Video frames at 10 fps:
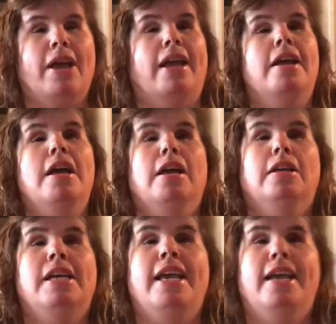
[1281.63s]
Okay,
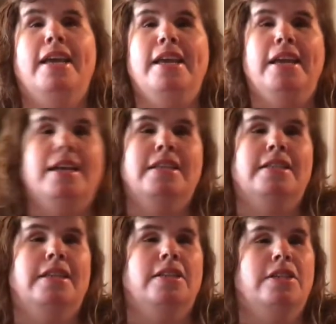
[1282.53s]
he is
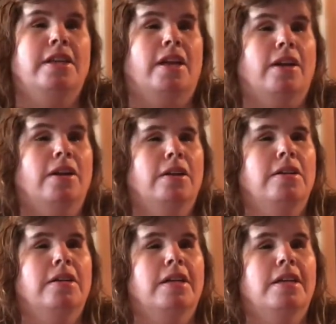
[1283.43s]
an engineer.
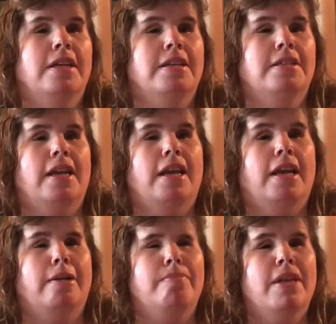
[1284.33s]
He's
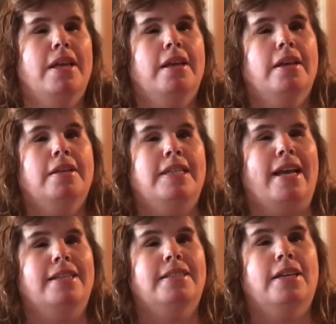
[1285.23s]
a
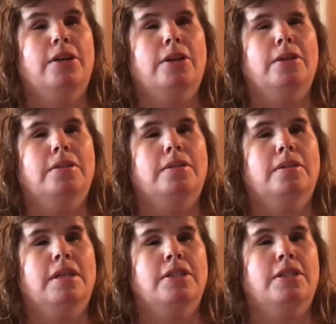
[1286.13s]
data center
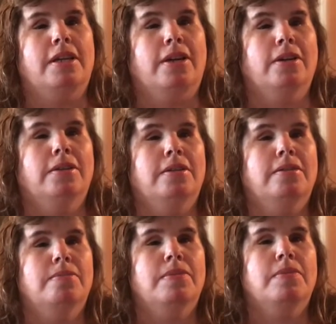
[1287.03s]
engineer.
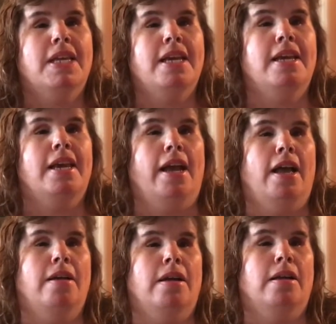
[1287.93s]
He
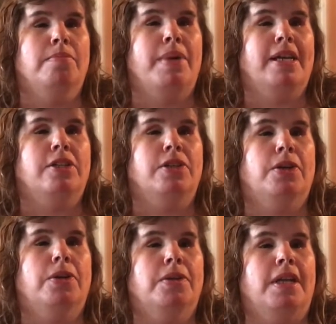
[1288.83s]
makes
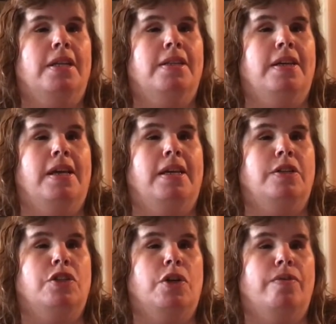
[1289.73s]
sure that
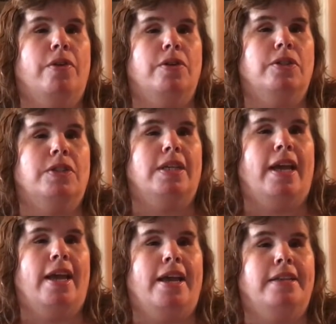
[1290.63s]
the servers
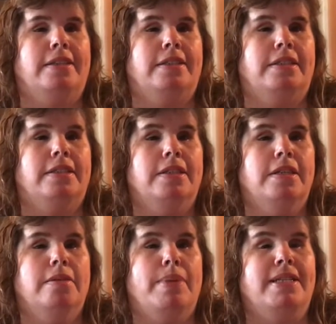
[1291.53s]
and
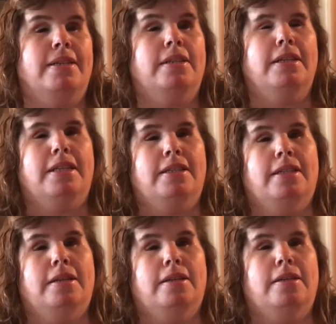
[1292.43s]
basically that
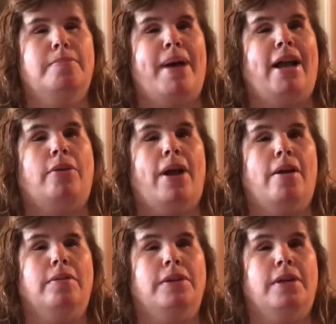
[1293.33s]
the
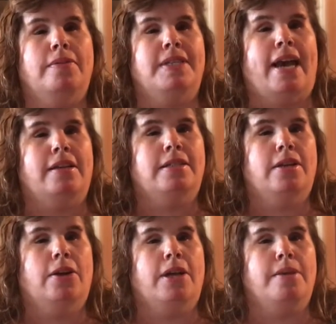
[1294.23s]
background of a data
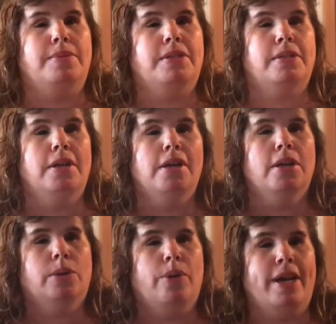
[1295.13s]
center keeps
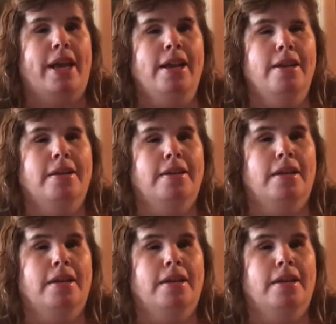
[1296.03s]
running.